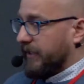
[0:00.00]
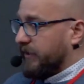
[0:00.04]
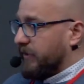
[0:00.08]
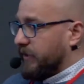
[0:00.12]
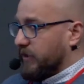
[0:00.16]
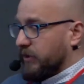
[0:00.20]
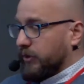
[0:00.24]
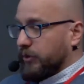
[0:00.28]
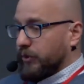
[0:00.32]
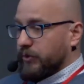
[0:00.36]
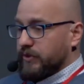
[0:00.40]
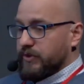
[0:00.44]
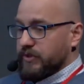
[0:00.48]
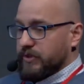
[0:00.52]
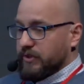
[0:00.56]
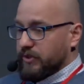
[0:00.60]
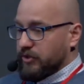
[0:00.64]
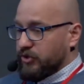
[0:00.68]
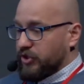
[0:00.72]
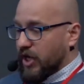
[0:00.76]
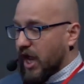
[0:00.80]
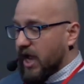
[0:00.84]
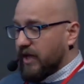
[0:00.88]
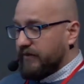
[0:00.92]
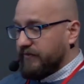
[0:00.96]
That includes
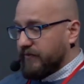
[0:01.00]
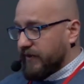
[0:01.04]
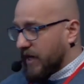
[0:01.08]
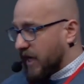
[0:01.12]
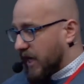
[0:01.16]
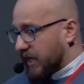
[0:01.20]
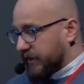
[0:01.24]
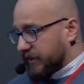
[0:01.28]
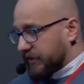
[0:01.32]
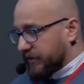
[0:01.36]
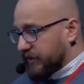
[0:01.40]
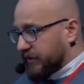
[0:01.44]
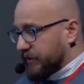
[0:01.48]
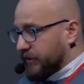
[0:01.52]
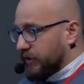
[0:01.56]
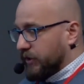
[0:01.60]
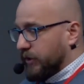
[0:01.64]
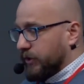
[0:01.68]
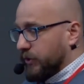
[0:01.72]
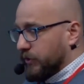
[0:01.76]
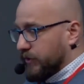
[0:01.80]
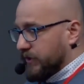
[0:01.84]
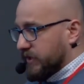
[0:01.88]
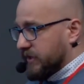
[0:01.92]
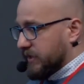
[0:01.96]
Java, that
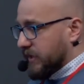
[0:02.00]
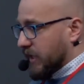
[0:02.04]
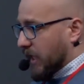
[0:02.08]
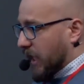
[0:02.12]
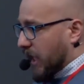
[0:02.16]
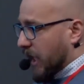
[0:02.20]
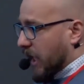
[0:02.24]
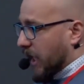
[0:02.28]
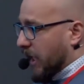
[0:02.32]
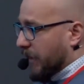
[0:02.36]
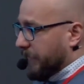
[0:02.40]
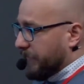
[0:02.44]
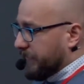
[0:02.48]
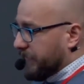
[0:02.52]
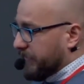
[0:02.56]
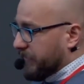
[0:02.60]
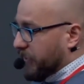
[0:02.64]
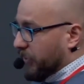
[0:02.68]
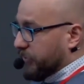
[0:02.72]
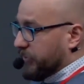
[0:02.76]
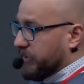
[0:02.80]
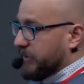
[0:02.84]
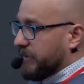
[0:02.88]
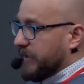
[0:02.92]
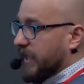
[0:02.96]
includes
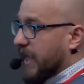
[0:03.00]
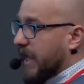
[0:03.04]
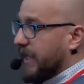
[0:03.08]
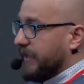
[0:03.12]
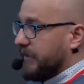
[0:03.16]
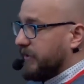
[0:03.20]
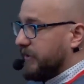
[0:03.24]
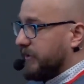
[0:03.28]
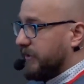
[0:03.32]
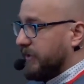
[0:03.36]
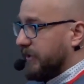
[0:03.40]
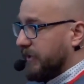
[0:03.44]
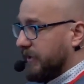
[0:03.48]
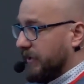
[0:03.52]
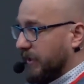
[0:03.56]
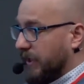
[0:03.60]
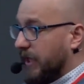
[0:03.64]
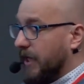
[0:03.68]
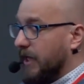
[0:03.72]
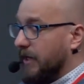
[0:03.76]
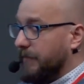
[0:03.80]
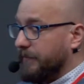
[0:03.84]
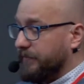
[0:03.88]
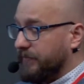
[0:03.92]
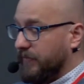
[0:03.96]
.NET,
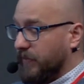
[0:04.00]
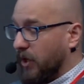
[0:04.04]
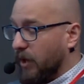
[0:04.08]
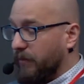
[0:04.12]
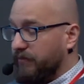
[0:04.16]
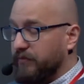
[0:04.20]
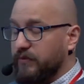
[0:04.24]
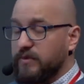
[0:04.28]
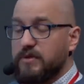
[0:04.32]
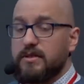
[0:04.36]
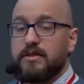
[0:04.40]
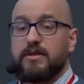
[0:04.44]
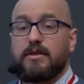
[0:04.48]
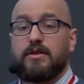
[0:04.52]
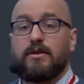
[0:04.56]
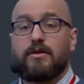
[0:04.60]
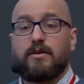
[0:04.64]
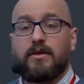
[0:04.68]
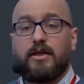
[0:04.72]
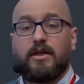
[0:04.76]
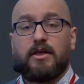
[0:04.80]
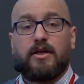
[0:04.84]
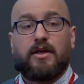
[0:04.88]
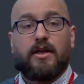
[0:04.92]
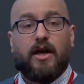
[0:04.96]
obviously
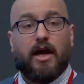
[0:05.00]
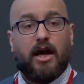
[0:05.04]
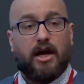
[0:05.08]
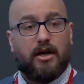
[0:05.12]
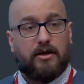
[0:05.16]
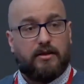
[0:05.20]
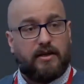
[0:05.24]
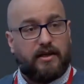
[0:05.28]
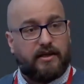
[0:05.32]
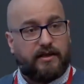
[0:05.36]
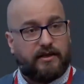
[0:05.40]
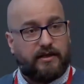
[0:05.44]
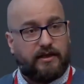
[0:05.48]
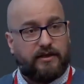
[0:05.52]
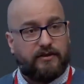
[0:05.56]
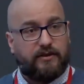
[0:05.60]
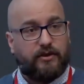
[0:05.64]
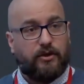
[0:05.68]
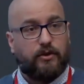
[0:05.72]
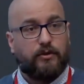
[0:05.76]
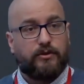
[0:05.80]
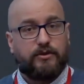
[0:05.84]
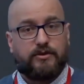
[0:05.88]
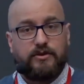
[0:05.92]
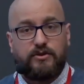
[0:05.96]
Erlang and
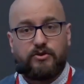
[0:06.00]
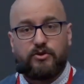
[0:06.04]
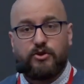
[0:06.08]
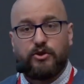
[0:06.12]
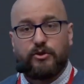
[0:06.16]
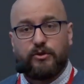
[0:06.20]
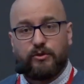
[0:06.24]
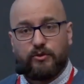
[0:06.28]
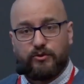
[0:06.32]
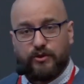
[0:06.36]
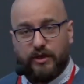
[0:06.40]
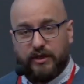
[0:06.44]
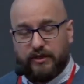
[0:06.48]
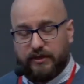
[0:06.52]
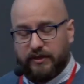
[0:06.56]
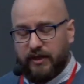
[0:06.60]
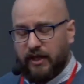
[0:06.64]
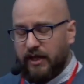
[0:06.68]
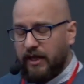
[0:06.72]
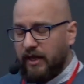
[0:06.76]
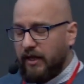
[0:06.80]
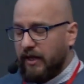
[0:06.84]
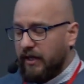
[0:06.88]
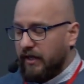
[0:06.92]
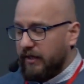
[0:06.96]
all its children,
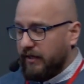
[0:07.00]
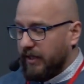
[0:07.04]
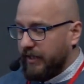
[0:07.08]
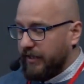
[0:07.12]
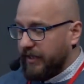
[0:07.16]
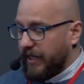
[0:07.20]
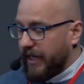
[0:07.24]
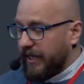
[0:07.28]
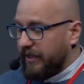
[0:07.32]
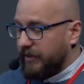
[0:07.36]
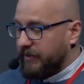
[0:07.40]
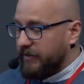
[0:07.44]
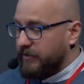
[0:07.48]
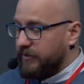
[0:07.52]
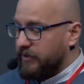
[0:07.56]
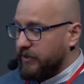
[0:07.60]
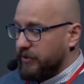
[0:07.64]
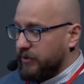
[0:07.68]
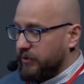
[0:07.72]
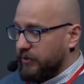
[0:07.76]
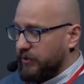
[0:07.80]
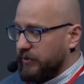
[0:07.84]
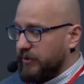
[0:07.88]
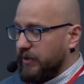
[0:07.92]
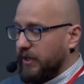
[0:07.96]
like
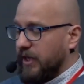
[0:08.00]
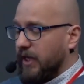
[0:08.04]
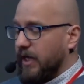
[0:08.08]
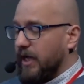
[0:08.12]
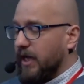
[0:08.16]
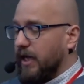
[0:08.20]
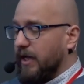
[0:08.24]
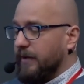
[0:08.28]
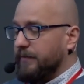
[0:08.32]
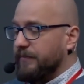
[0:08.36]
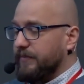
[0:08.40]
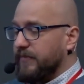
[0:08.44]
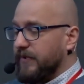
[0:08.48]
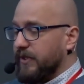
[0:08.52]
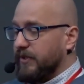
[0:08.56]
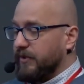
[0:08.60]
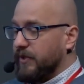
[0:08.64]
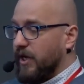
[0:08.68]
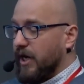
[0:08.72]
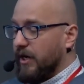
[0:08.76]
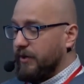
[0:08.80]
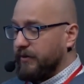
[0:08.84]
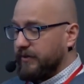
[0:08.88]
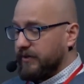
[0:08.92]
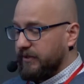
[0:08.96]
Elixir,
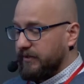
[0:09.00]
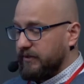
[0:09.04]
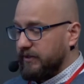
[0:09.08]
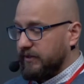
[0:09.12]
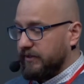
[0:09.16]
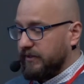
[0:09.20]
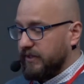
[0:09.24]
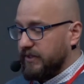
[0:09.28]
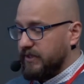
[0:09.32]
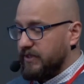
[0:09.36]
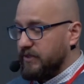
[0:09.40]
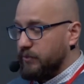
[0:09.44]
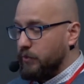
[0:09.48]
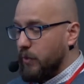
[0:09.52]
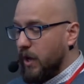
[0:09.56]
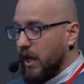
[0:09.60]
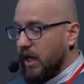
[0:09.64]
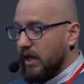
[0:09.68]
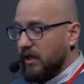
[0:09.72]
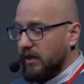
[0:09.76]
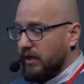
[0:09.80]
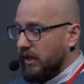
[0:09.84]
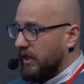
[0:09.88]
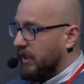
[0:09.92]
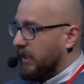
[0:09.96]
inherited that as
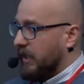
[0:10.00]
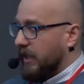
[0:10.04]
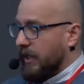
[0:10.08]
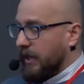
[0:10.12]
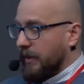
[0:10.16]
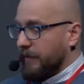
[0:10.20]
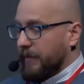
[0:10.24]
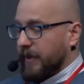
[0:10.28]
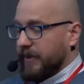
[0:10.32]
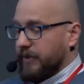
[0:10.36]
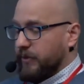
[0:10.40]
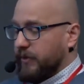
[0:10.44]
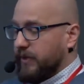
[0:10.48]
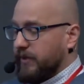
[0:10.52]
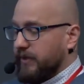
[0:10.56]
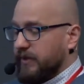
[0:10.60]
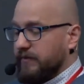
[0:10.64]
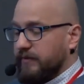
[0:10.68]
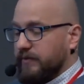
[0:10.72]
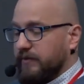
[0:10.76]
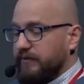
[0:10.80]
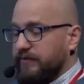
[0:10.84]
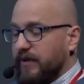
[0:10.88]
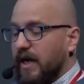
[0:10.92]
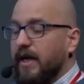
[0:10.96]
well, but you can
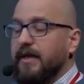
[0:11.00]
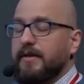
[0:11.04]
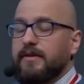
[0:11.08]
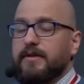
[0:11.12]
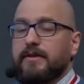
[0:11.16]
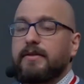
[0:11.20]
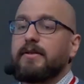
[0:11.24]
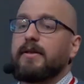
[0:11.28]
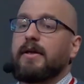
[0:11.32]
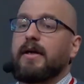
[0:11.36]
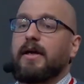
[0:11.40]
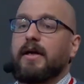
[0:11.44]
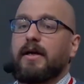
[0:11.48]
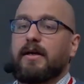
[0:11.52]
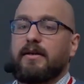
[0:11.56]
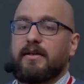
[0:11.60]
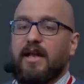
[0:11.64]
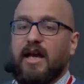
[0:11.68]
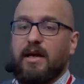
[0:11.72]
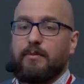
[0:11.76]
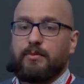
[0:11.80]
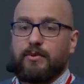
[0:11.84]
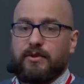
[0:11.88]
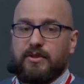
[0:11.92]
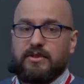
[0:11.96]
even find
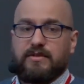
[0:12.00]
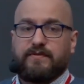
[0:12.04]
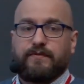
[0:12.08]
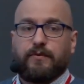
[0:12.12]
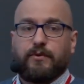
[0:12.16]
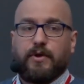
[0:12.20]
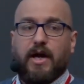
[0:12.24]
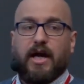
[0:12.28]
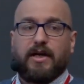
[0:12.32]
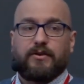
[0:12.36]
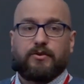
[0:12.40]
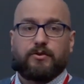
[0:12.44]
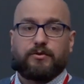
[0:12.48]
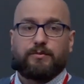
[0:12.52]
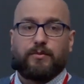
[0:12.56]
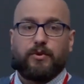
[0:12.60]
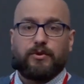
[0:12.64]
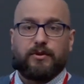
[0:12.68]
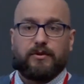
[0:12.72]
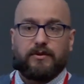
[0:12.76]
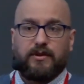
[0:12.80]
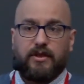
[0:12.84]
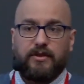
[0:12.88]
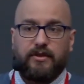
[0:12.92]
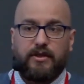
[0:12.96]
libraries for actor
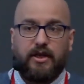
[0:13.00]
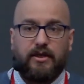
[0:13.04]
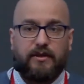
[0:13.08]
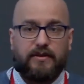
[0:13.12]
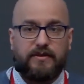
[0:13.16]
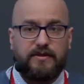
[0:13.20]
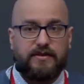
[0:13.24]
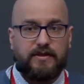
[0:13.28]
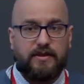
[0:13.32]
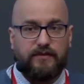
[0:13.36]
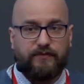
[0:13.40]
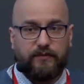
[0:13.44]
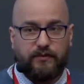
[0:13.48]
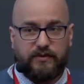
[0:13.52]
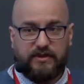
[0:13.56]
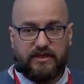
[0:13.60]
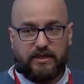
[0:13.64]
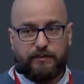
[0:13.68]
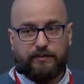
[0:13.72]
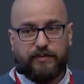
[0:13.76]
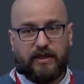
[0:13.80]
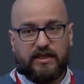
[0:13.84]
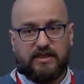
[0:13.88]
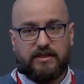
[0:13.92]
model concurrency for C++